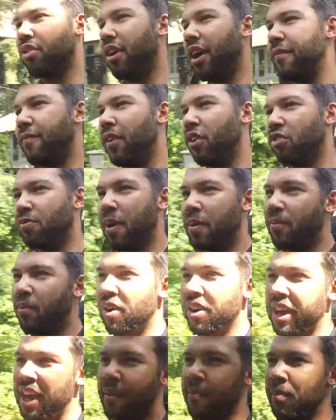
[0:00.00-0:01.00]
it feels a bit
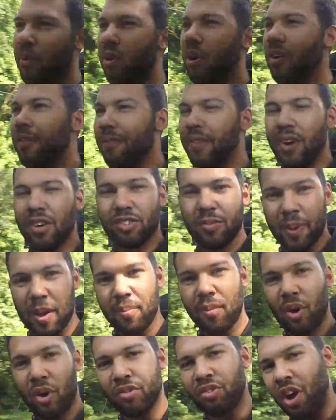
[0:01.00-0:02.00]
more nimble, it feels a bit
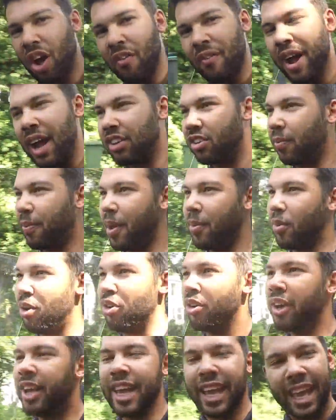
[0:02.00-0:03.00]
more direct, a bit
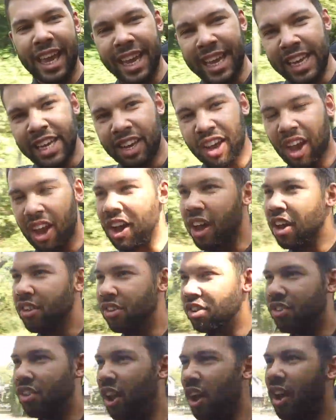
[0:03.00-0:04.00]
more eager
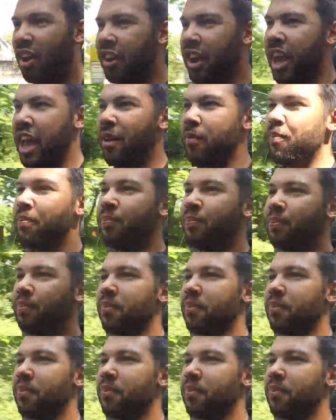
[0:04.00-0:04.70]
to turn in.